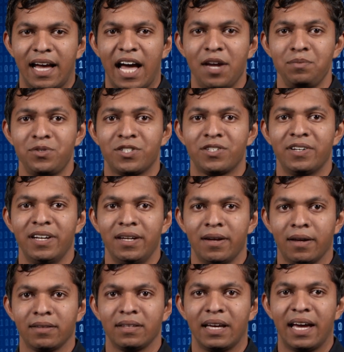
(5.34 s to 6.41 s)
I'm
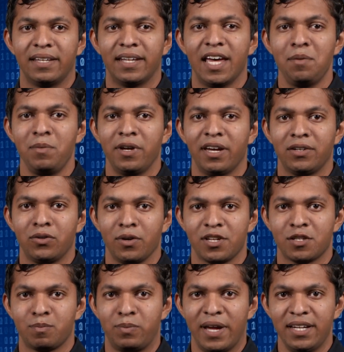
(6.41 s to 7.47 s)
Srinath and I'm here to
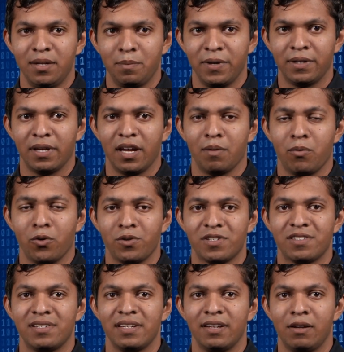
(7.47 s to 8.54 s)
explain a bit about
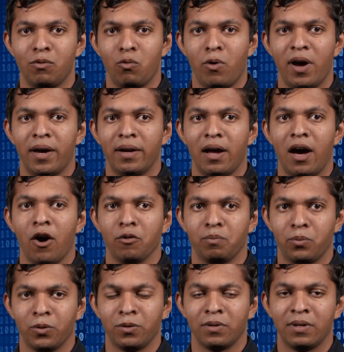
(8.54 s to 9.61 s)
serial wire
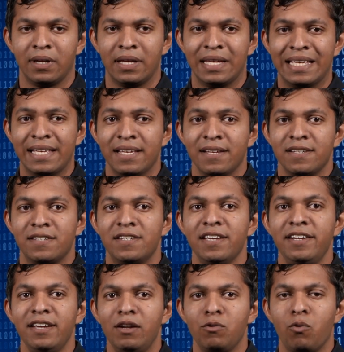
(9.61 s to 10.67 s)
output.
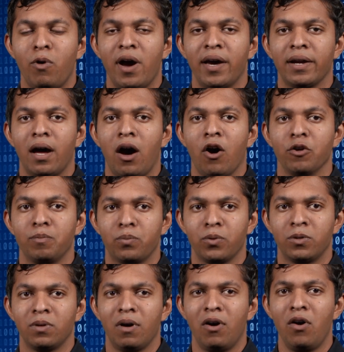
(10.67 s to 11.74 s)
Serial wire
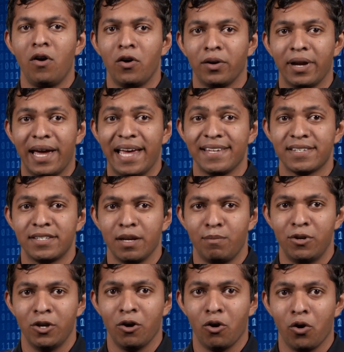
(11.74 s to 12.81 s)
output or
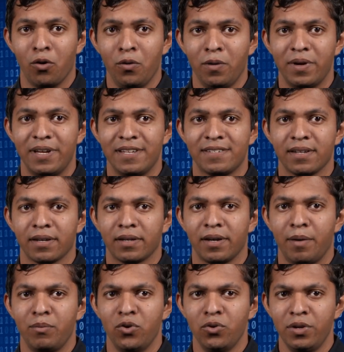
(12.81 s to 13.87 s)
SWO is a
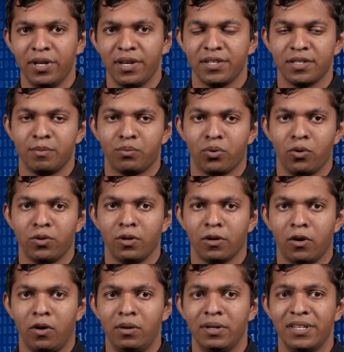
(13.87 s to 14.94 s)
communication
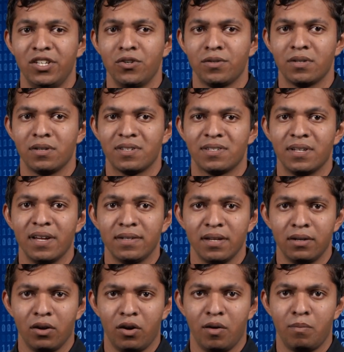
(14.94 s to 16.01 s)
protocol used in
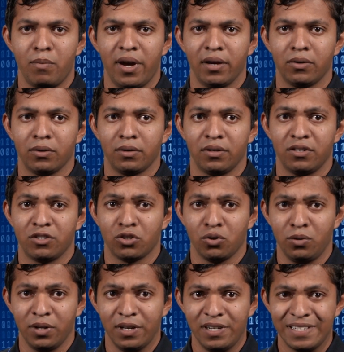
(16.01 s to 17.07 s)
certain ARM
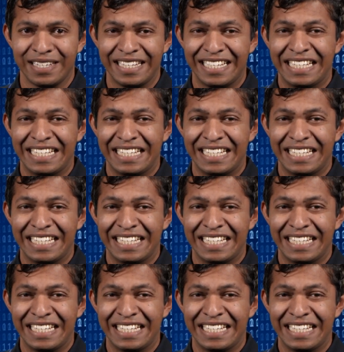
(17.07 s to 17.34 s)
microcontrollers